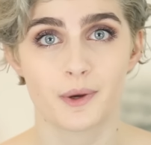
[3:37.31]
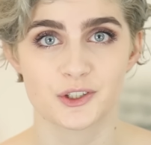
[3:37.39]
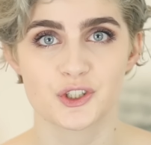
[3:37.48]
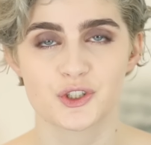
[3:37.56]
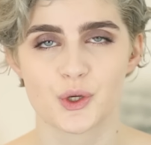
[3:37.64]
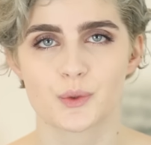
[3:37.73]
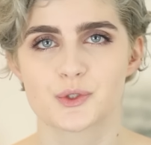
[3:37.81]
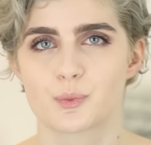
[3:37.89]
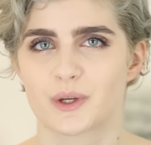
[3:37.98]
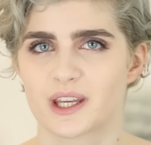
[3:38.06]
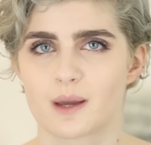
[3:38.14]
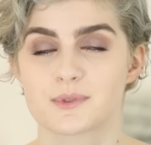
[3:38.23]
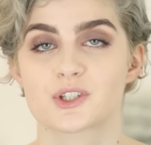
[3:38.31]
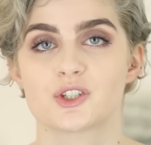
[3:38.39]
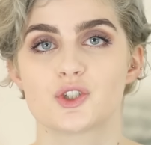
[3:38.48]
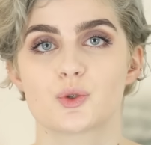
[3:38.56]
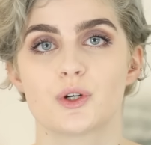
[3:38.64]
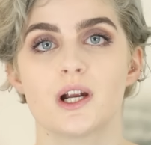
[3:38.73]
undertones when it comes to
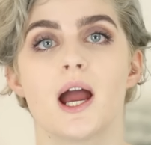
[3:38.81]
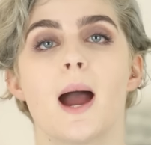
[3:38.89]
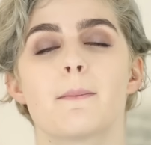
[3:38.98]
contour,